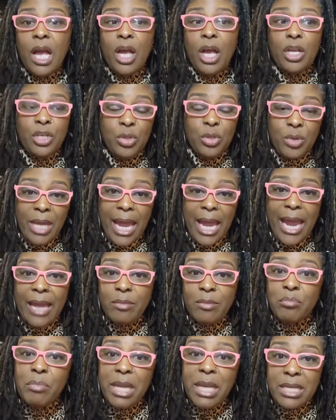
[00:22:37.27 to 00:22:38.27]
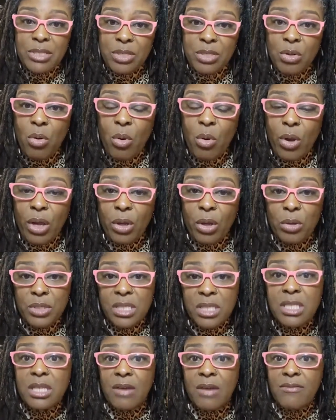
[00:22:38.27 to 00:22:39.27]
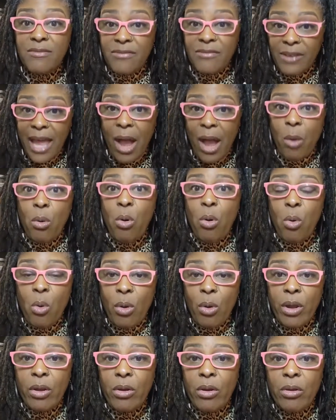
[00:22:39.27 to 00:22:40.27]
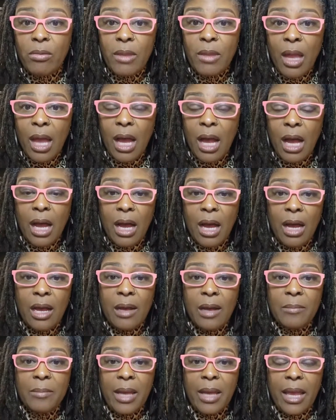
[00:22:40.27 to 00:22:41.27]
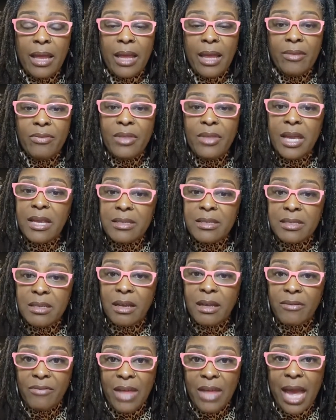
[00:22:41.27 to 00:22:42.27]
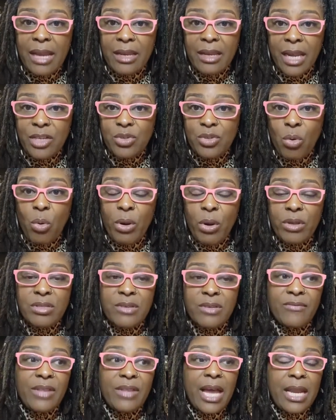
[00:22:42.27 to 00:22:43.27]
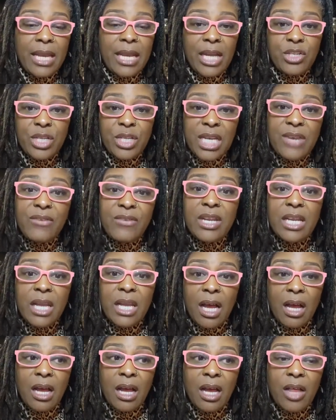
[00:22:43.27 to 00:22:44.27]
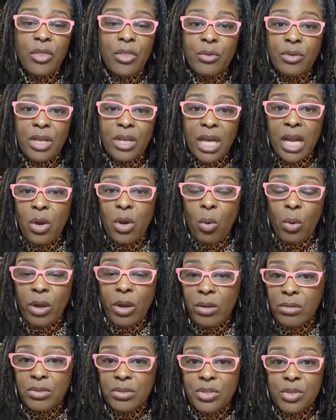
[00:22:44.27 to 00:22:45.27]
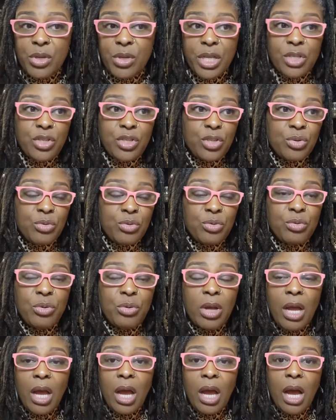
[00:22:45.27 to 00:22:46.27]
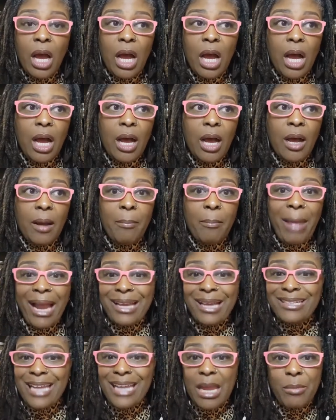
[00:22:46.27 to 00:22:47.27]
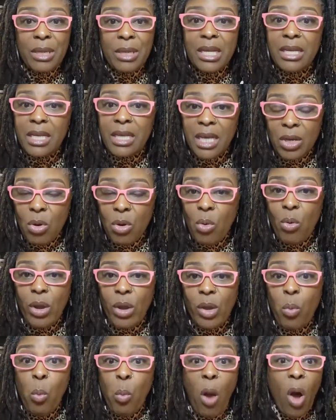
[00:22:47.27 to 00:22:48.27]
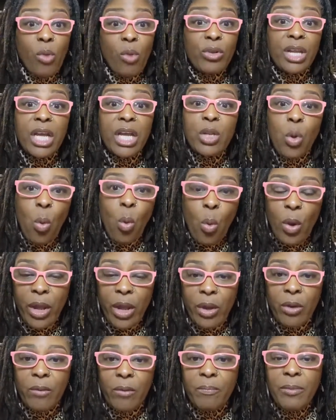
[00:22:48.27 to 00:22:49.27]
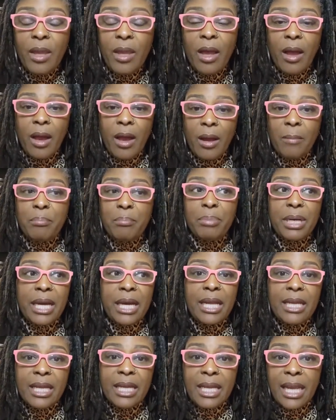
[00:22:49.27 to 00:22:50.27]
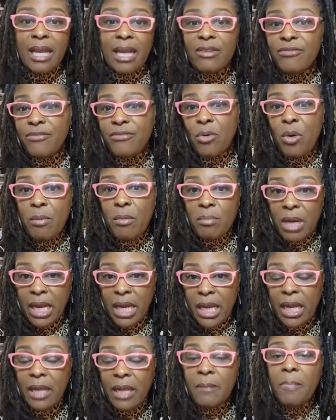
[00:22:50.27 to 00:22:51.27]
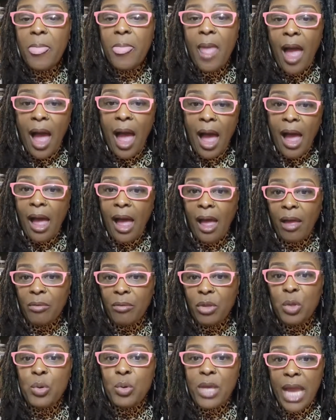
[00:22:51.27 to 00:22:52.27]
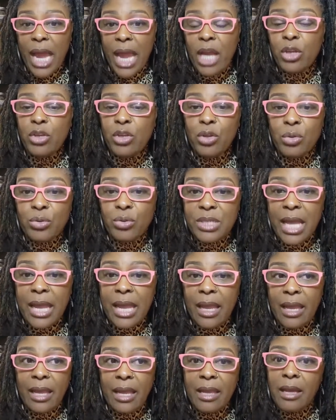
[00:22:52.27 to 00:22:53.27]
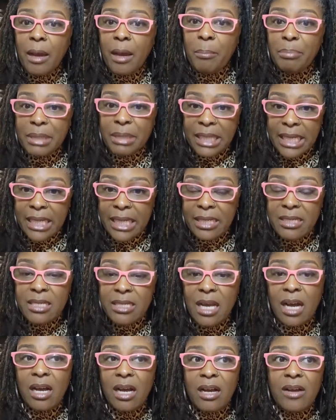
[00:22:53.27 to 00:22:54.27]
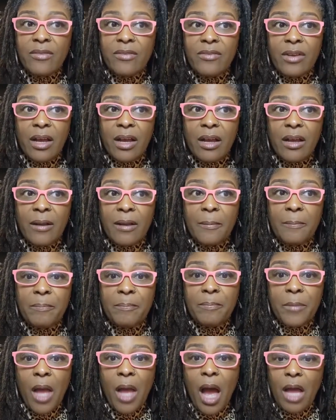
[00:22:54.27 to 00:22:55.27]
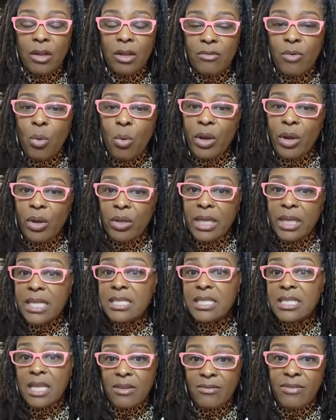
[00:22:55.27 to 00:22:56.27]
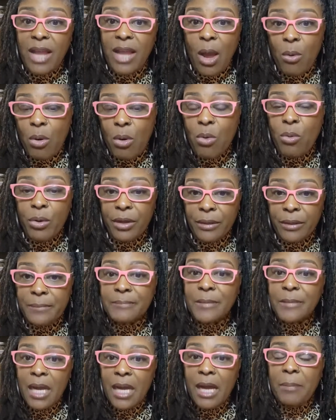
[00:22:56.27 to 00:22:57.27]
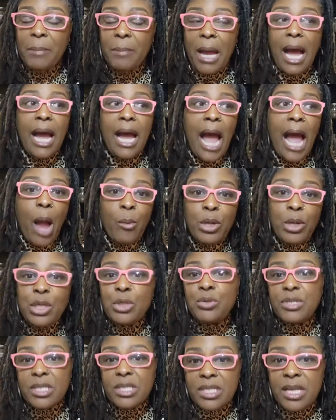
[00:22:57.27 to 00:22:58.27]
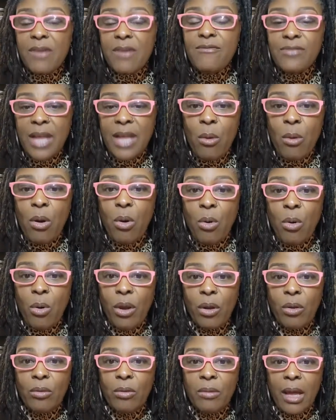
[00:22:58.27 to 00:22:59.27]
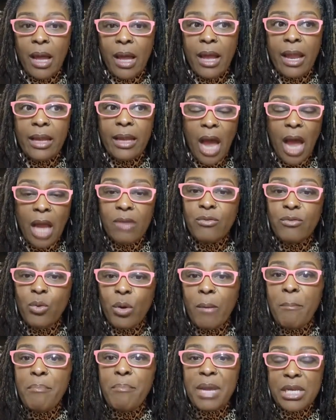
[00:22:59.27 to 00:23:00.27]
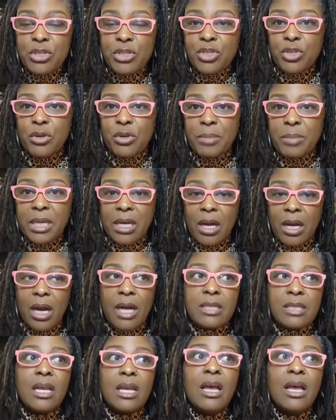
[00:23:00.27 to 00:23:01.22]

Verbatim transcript: You can mix the oils, sunflower oil, um, and, and, things of that nature, oils of that nature, even uh, other nut oils. You could do uh, macadamia nut oil, walnut oil. Uh, but again, for money, uh, you can use a, a blend of uh, olive oil and sunflower oil. Uh, I would use the sunflower oil uh, and olive oil mixture because